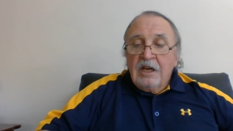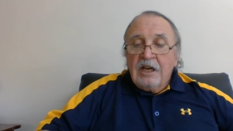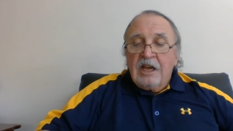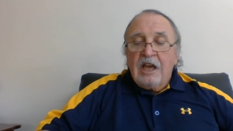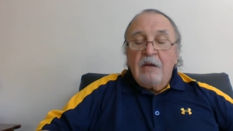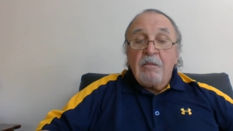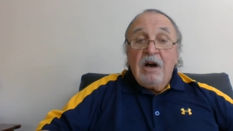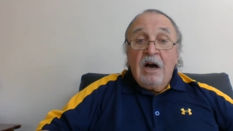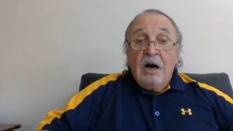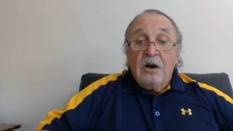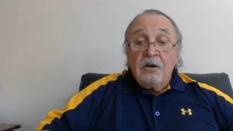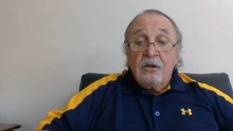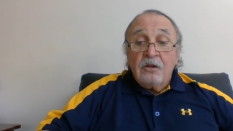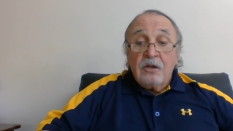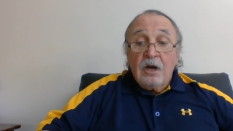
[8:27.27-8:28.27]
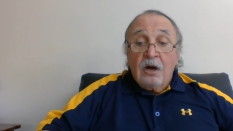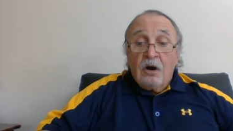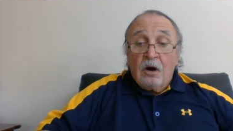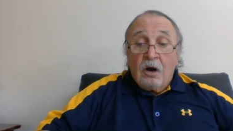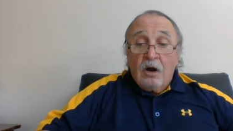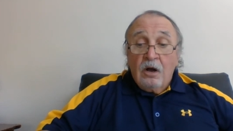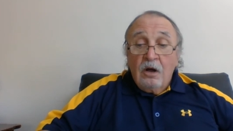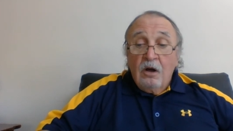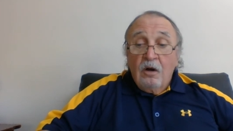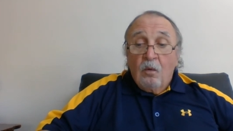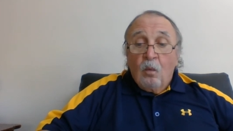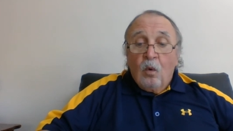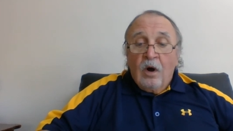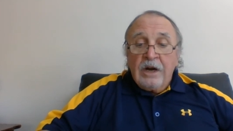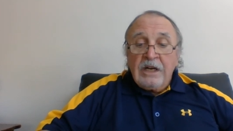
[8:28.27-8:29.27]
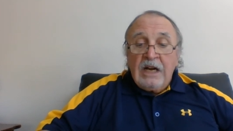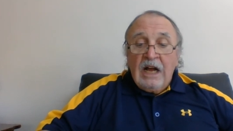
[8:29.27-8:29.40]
came out of the ark, one